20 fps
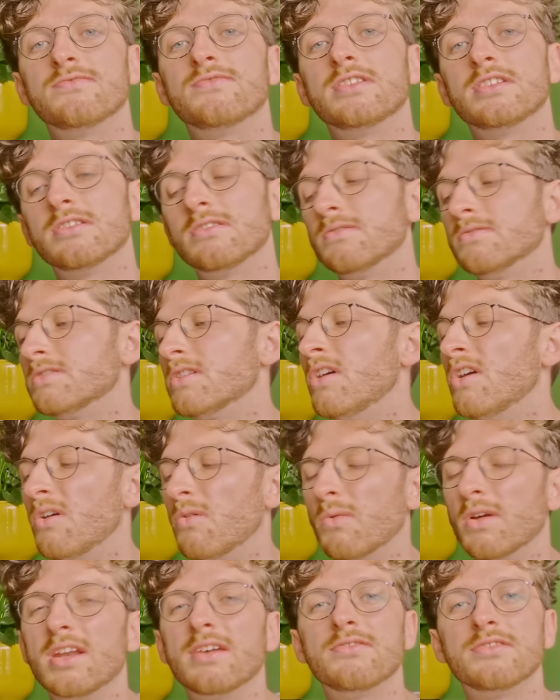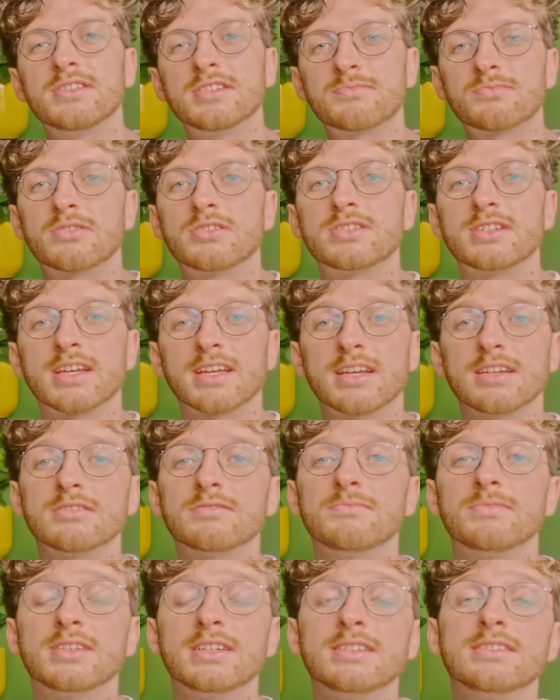videos whenever this project gets
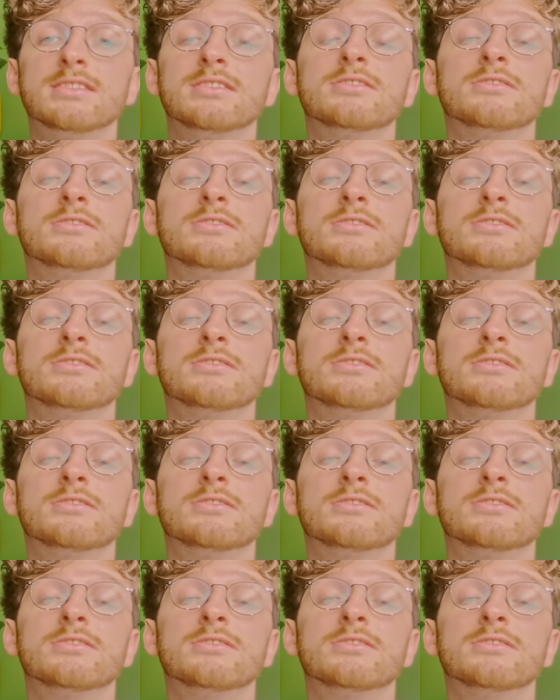updated,